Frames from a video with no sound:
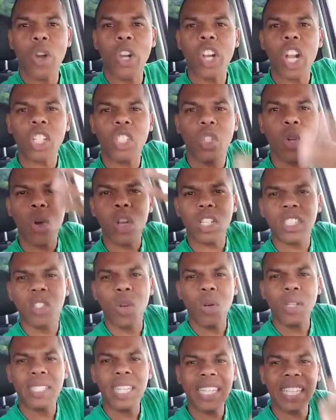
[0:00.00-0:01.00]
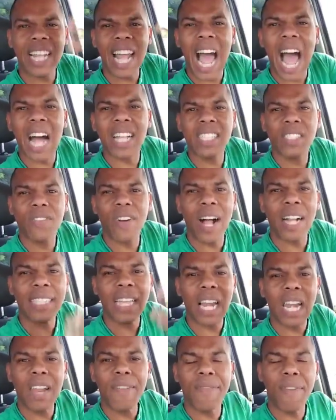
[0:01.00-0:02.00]
On the just soon see the
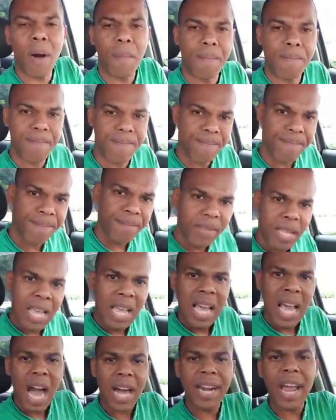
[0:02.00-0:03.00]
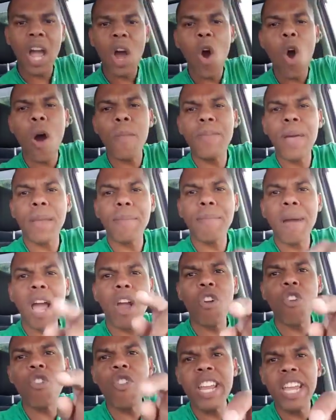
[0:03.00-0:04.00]
asphalt and lift up. And I hope that
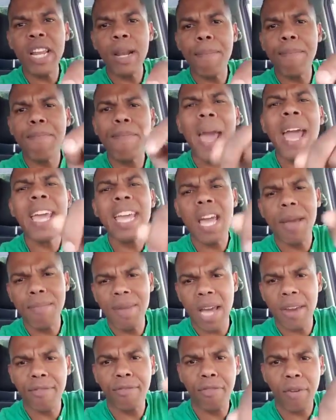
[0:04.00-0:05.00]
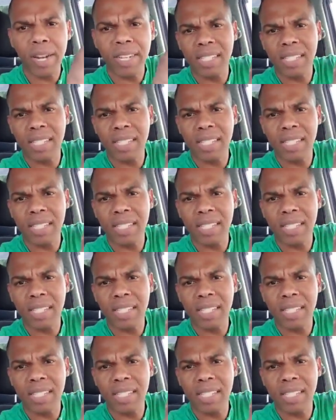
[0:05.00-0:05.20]
my real Bahamian